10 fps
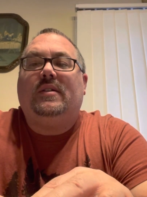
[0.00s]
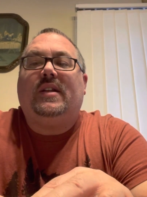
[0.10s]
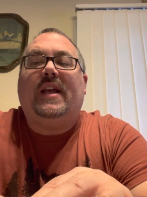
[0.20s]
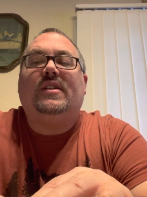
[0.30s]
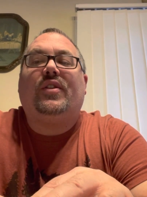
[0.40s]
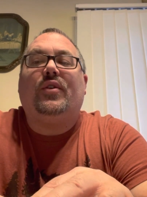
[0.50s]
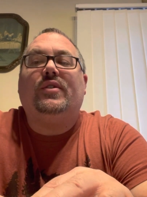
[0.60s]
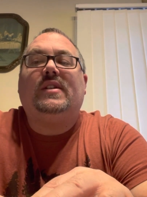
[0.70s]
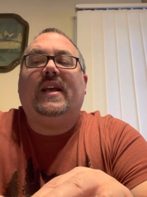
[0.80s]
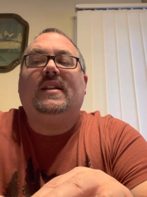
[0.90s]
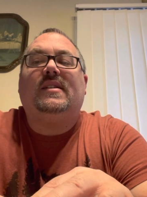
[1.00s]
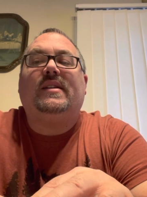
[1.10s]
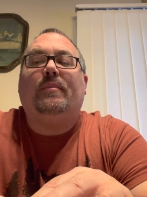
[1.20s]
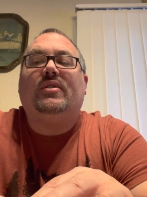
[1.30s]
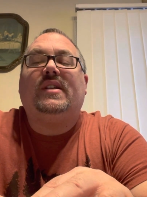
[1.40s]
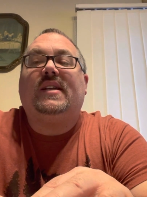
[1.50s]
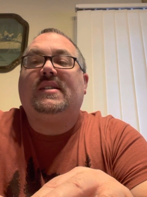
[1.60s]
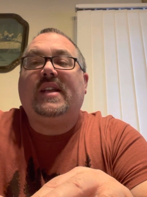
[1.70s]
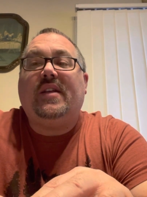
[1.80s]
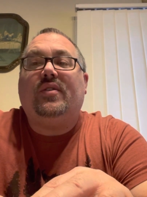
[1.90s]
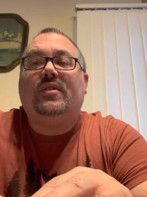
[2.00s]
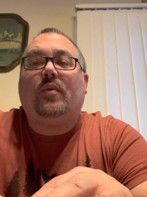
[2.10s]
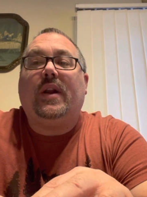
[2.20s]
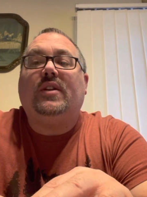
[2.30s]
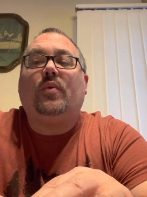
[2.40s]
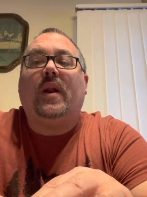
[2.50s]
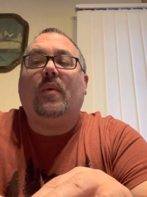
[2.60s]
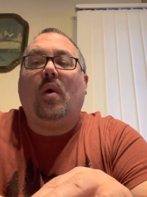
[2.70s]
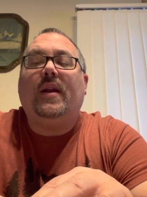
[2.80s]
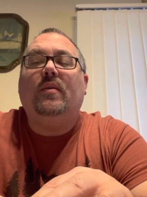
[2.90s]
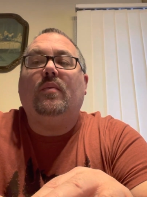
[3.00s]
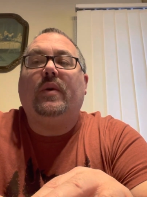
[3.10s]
Today is Thursday, December 16th, 2021.